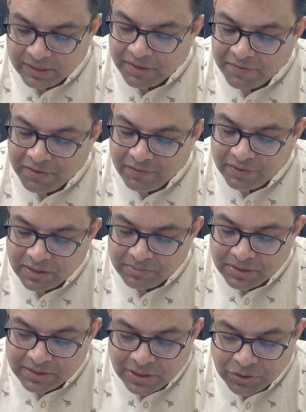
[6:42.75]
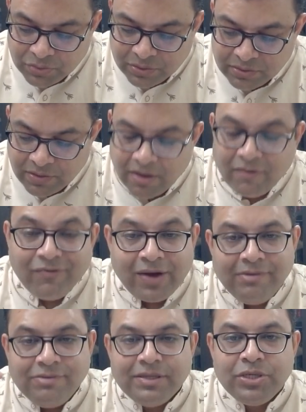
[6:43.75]
They have given up the sensuous,
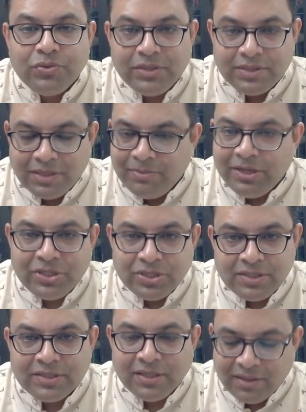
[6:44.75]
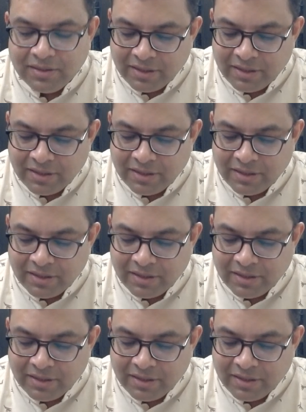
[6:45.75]
five sensual stimulations.